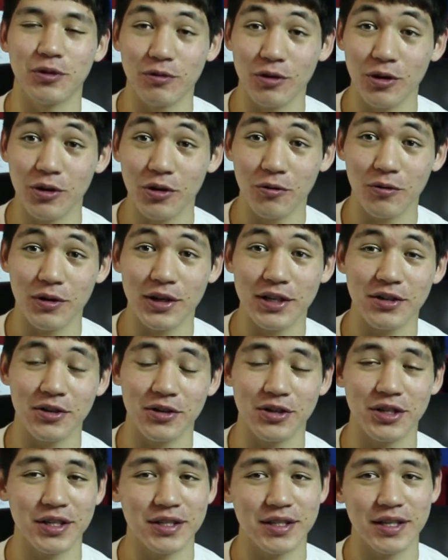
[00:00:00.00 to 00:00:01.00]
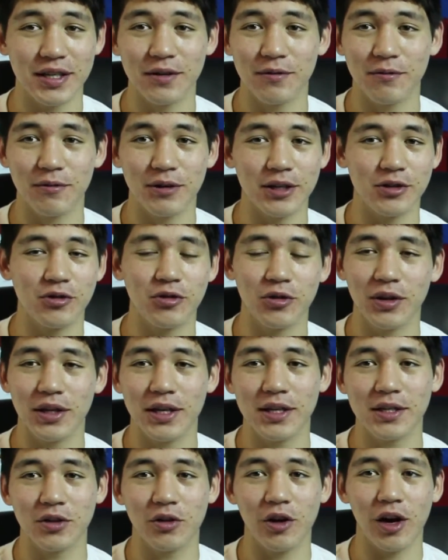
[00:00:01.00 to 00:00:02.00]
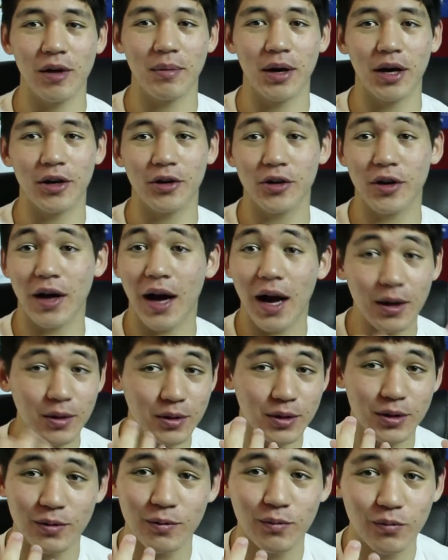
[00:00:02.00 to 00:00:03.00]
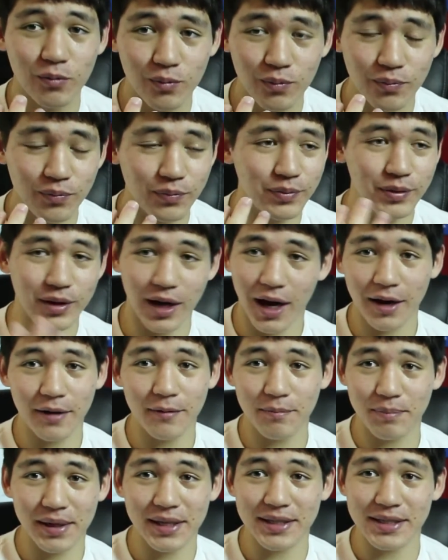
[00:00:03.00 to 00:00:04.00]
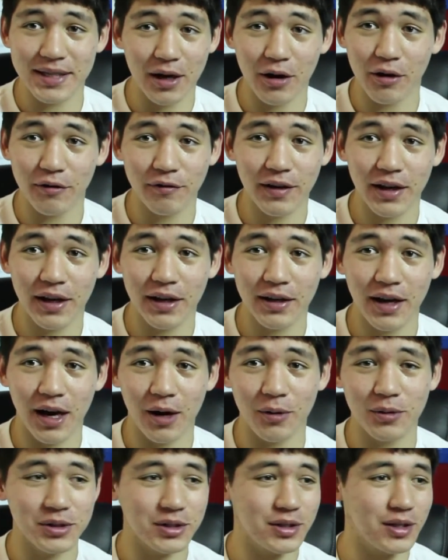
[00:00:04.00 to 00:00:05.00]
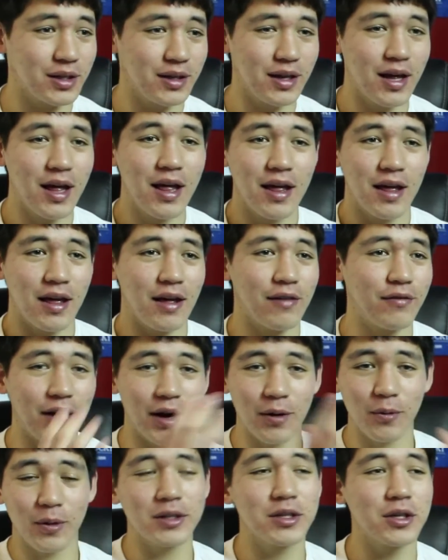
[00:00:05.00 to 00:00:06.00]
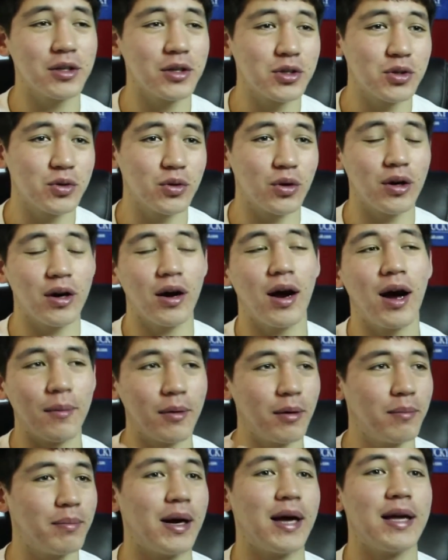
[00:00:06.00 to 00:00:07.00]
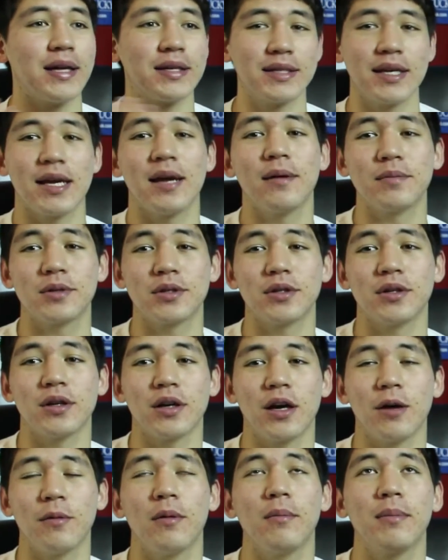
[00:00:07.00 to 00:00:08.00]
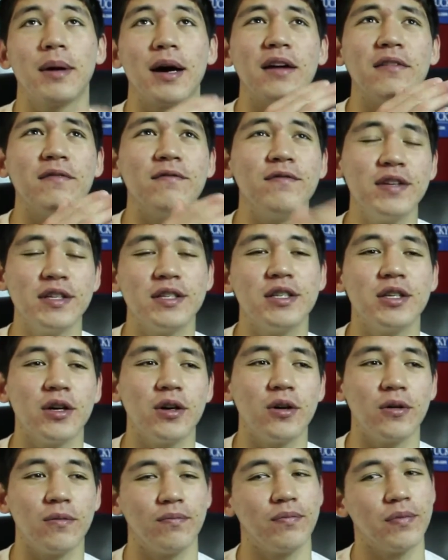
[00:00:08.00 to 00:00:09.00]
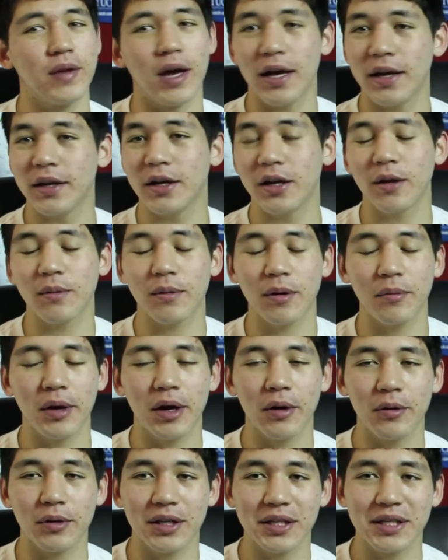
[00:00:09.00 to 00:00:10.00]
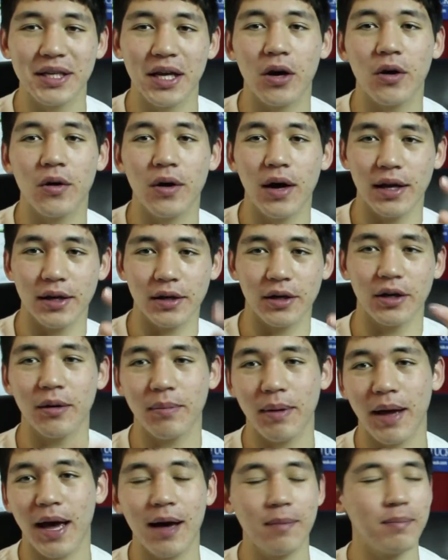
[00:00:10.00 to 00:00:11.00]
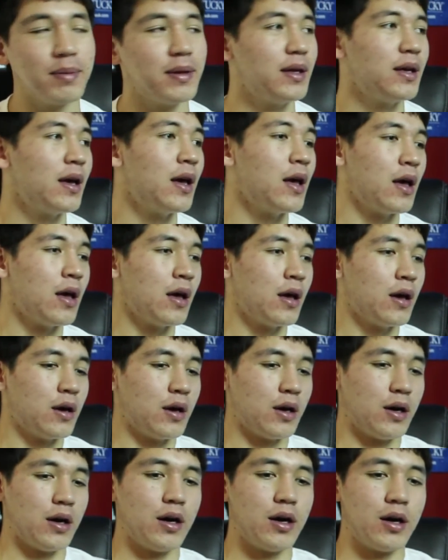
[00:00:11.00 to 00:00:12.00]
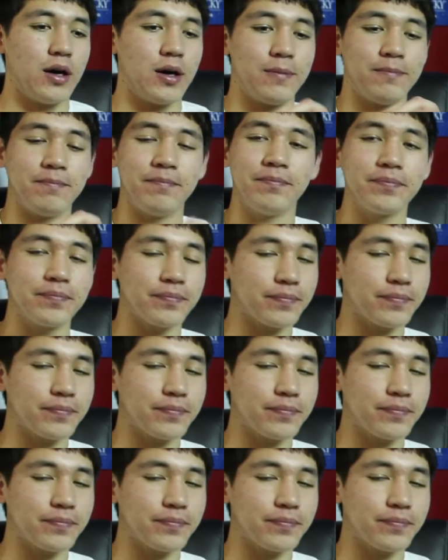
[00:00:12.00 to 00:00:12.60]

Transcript: do your research because it, it truly is a great monitor. I'm not a big Dell fan. I was, if I went to the store, I'm gonna buy a Samsung. I'm gonna buy a Vizio. I ended up coming out with a Dell. Ended up happy. Um,